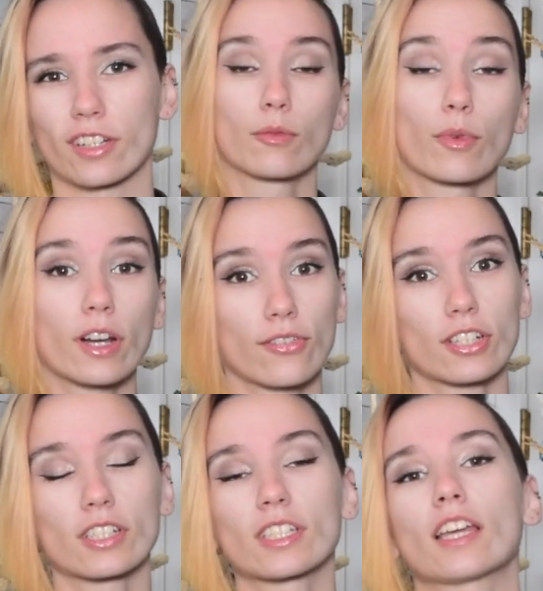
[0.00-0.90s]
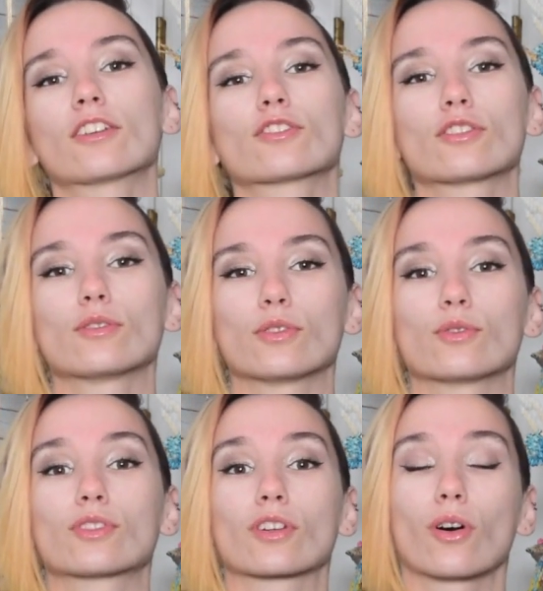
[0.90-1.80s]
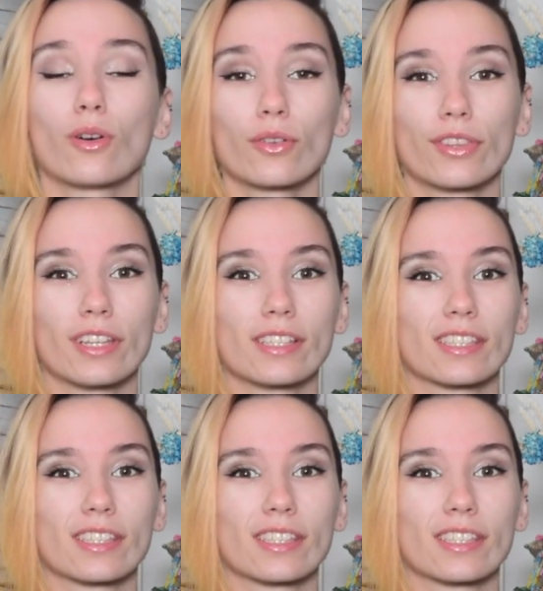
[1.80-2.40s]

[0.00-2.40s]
Whatever containers you use to hold these